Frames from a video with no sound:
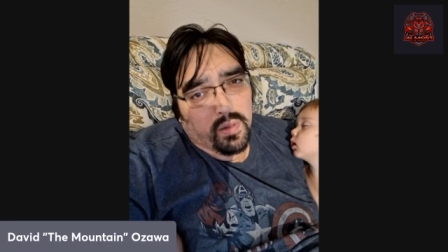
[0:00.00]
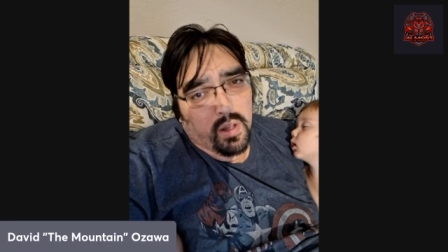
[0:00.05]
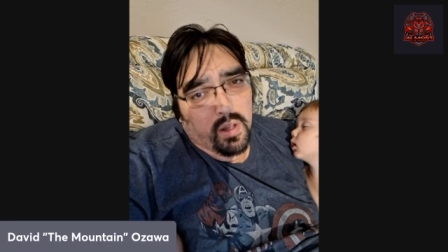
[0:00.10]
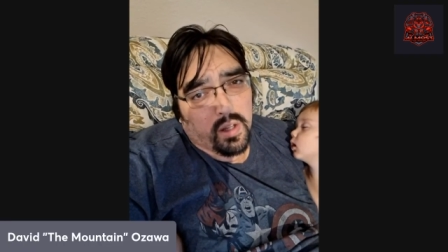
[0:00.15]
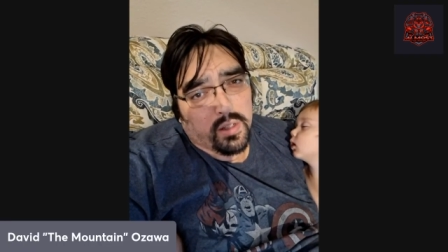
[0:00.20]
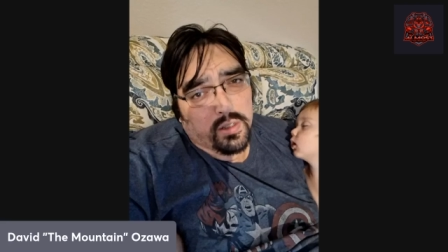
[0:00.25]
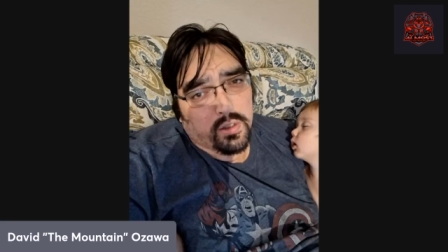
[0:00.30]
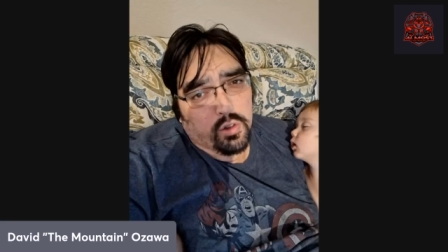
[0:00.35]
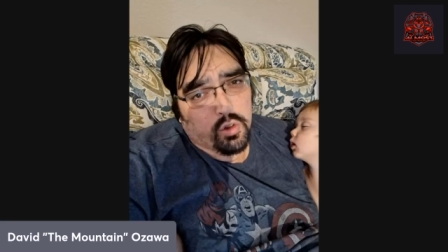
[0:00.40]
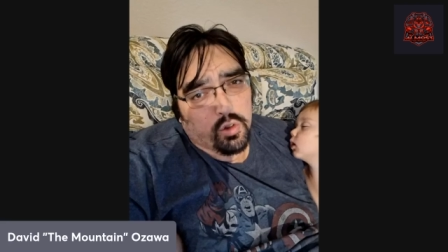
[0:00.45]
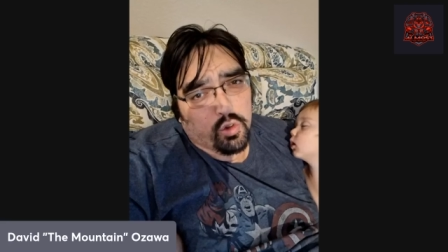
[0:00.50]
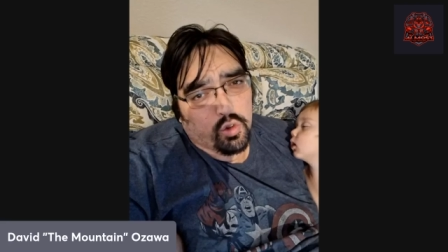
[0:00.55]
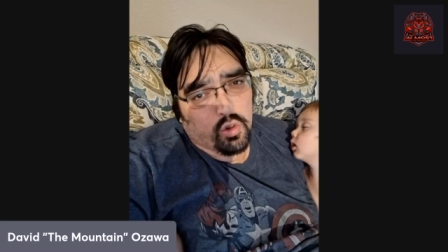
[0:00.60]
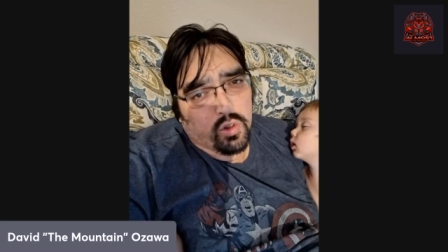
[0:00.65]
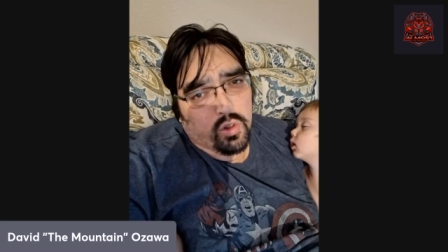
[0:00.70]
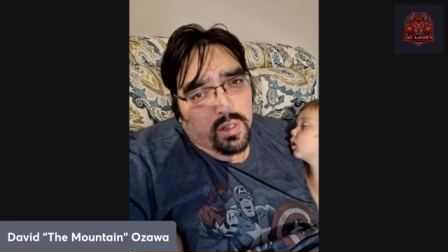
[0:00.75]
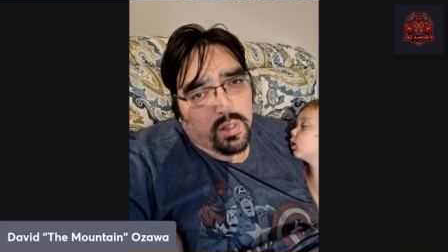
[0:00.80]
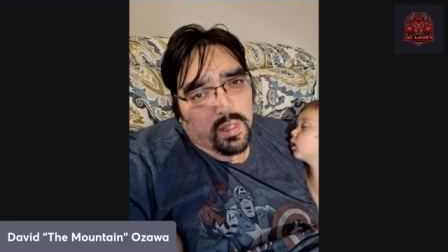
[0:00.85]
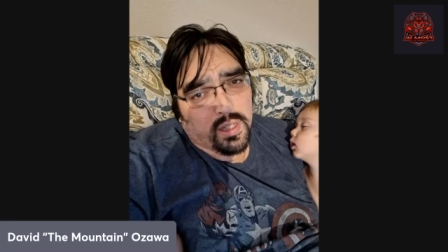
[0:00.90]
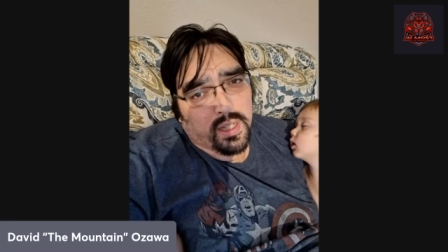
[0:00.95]

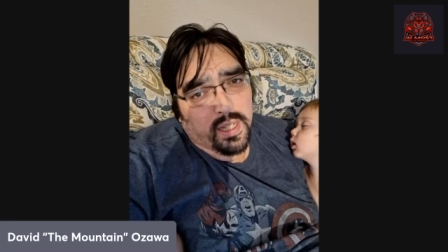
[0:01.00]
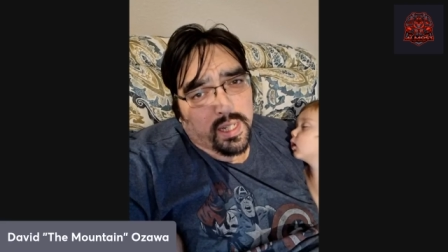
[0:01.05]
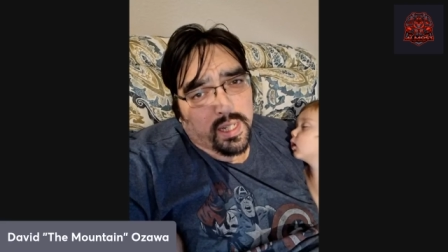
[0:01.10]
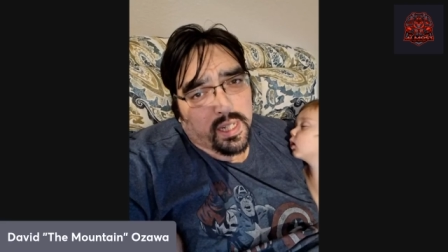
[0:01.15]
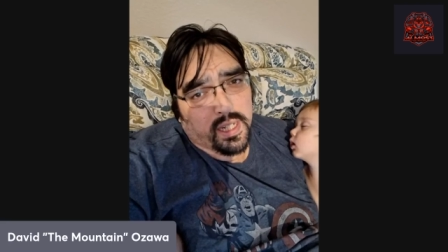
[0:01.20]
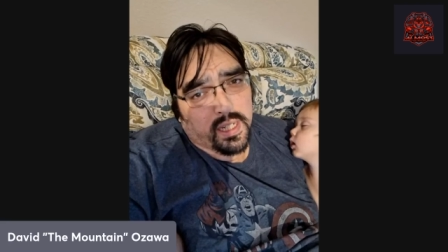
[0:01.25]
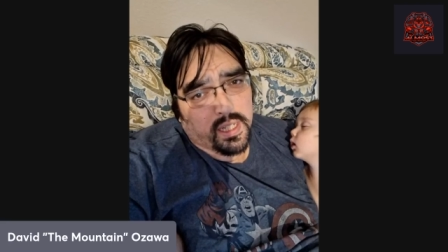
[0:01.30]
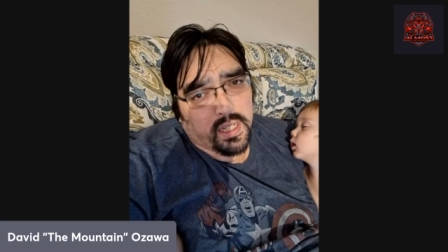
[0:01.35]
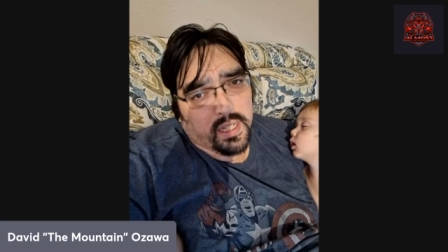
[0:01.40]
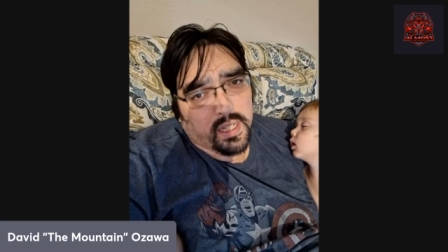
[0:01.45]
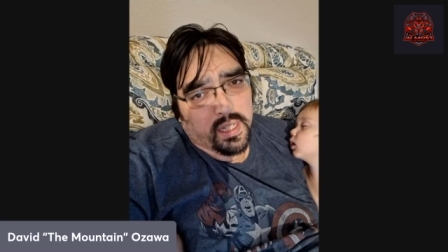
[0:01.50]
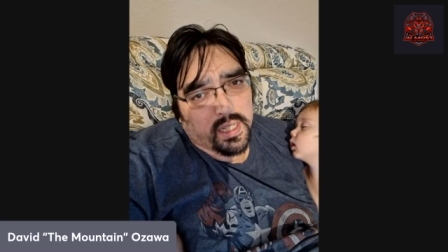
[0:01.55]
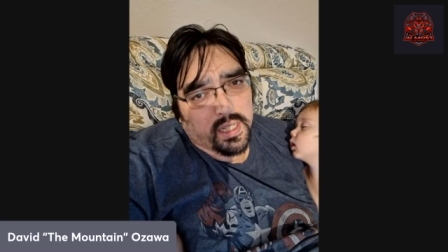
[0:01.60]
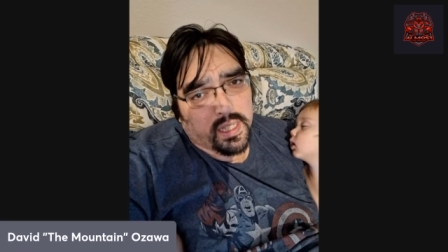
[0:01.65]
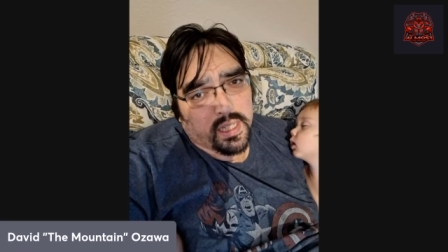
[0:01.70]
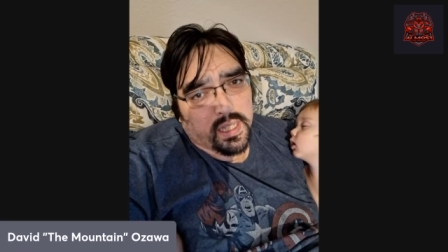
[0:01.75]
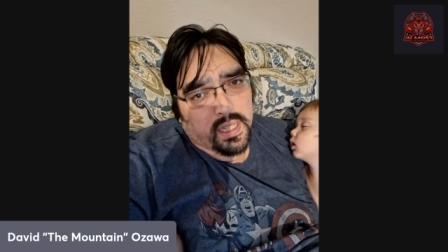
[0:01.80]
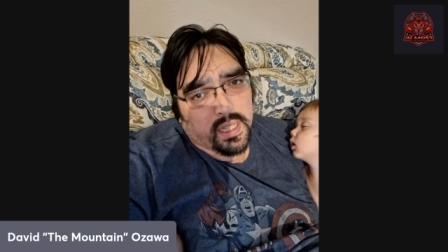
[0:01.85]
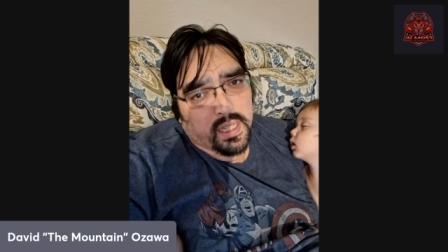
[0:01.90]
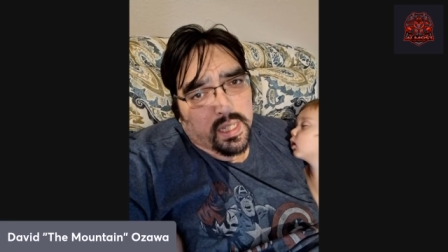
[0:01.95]
unusually
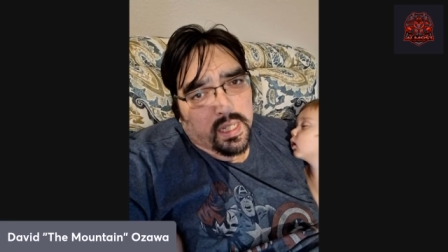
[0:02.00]
good